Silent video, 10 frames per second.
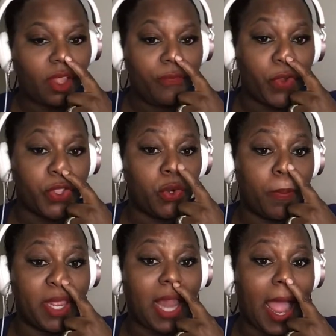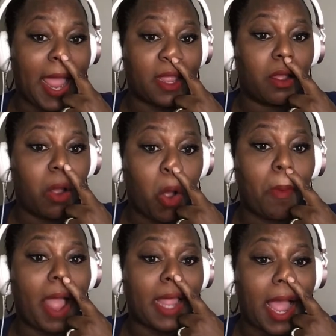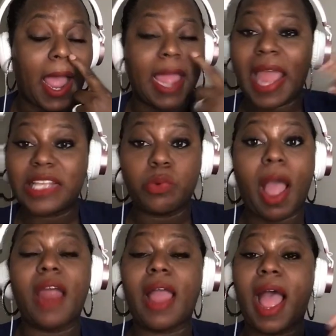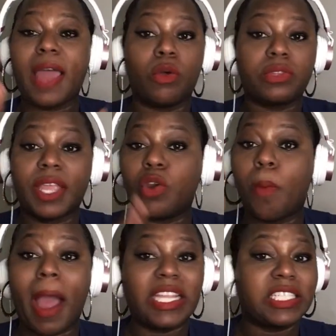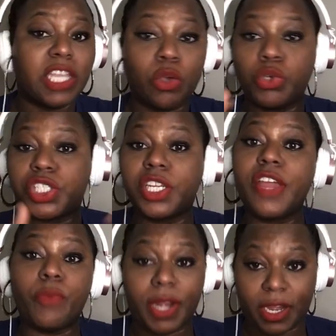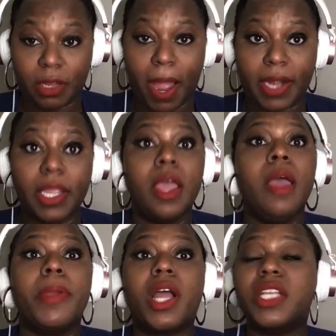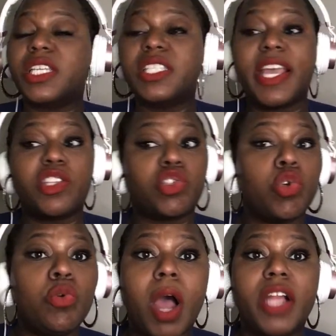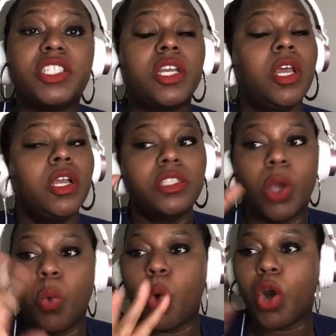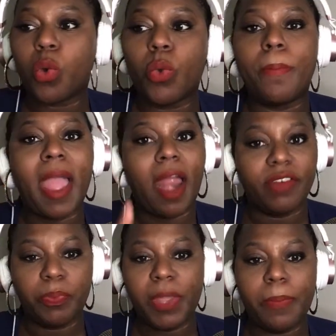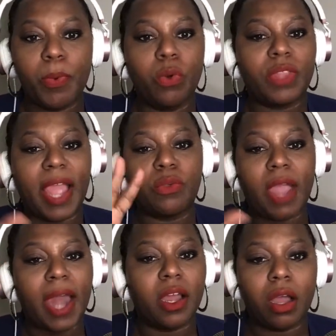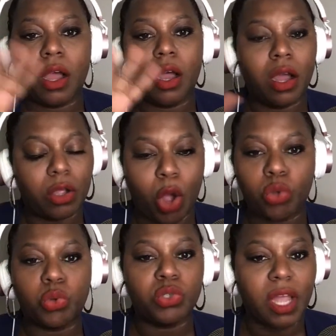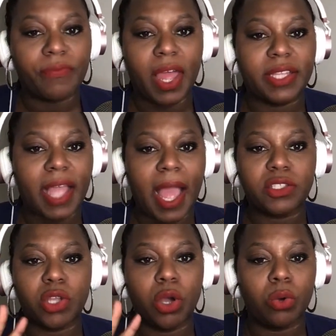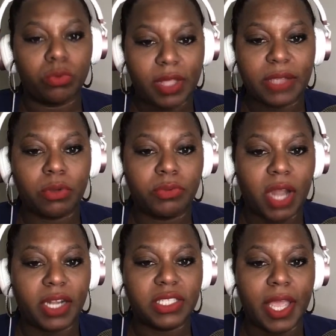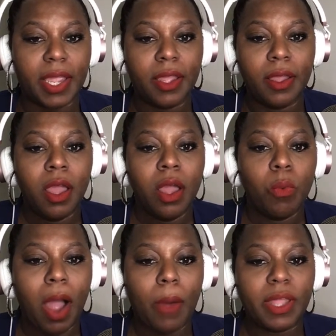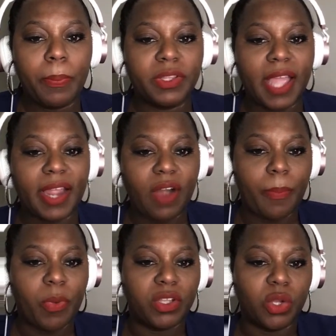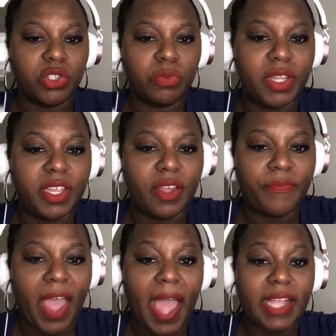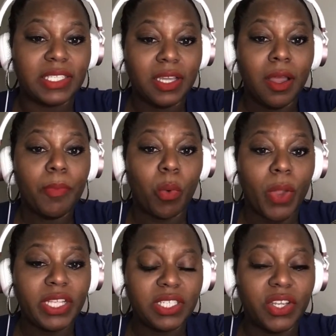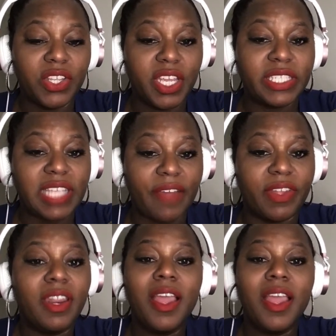for you to be like, oh my God. And that's why I don't think nobody single should live with anybody. Because it takes too much to work with married people that you gotta go through stuff like that. So that's what I'm trying to say. Why would they put that crap on social media? Facts. But wait till year 7.